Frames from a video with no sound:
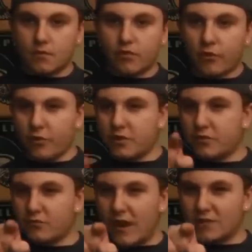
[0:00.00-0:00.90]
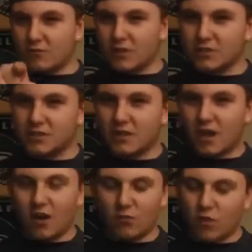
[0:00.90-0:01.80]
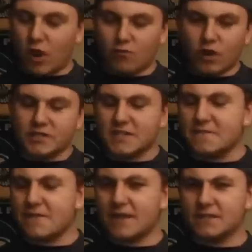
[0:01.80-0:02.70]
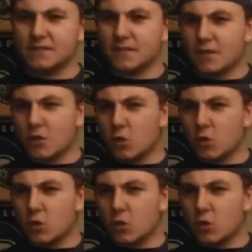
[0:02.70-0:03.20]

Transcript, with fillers: 30th ranked rushing run defense.